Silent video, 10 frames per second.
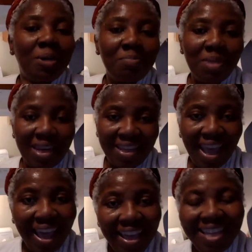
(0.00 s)

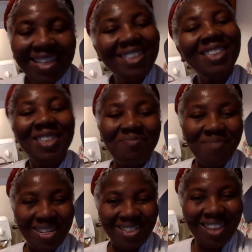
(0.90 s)
Media,
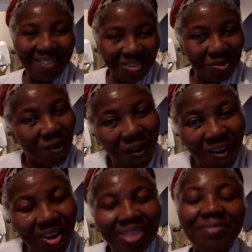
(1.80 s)
much love to
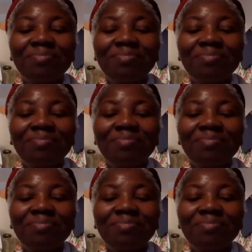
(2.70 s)
all.